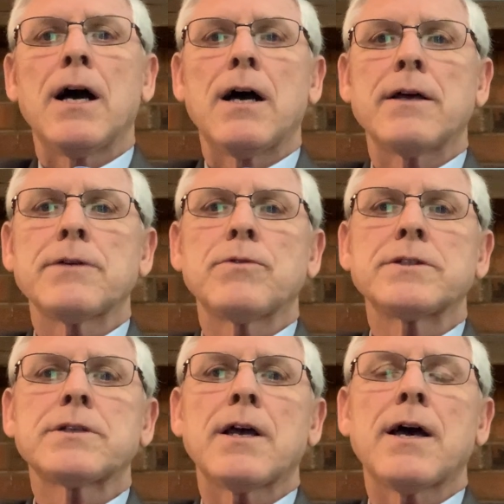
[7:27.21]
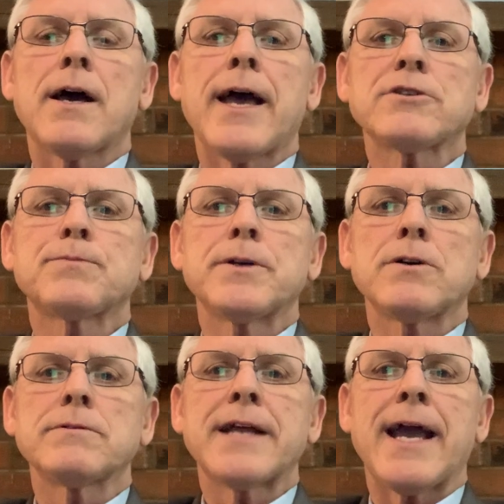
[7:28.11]
It was House
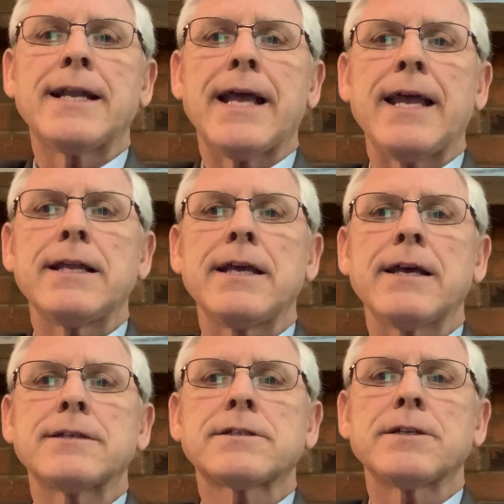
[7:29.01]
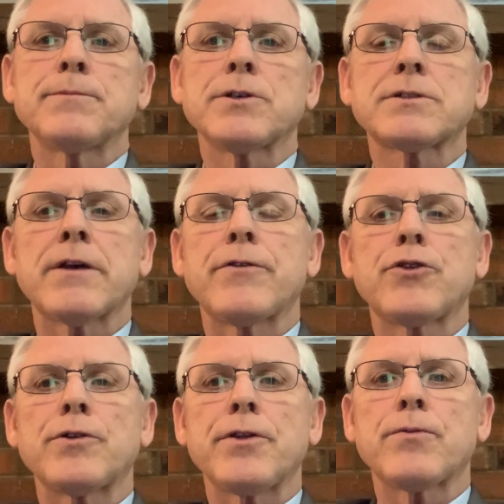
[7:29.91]
Bill 980 and Senate Bill
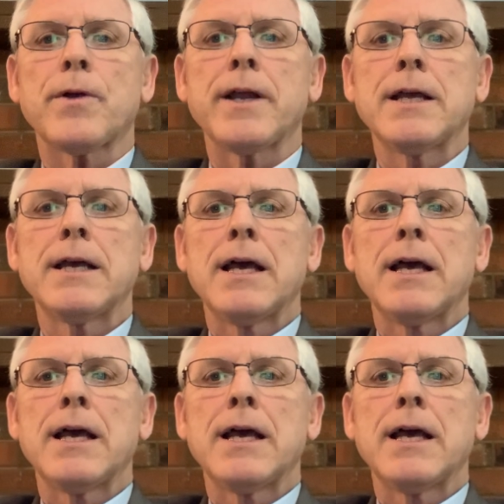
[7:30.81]
733.